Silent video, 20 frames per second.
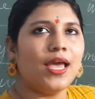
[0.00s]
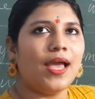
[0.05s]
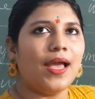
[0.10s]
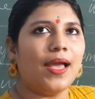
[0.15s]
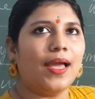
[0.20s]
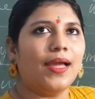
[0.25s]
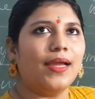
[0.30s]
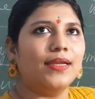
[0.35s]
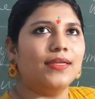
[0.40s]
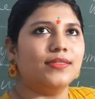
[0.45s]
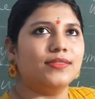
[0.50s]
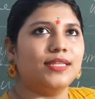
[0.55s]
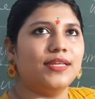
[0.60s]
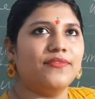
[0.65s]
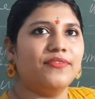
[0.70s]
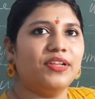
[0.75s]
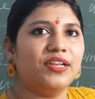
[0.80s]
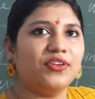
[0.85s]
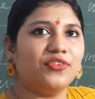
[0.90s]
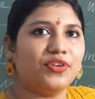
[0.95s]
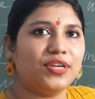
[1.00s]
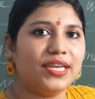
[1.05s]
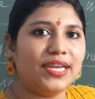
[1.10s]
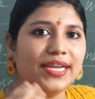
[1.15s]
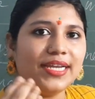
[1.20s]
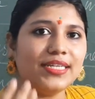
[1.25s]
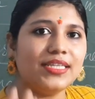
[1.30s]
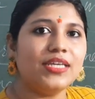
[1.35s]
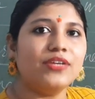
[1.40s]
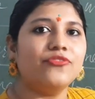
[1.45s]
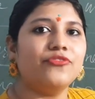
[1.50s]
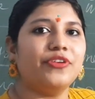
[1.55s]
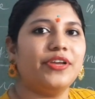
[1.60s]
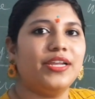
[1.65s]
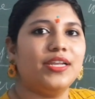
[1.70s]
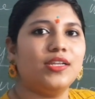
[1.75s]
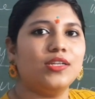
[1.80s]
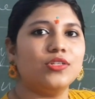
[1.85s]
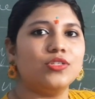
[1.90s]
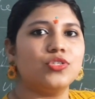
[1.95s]
and they will relate their
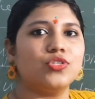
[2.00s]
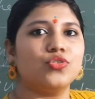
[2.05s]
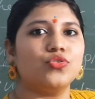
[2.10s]
feelings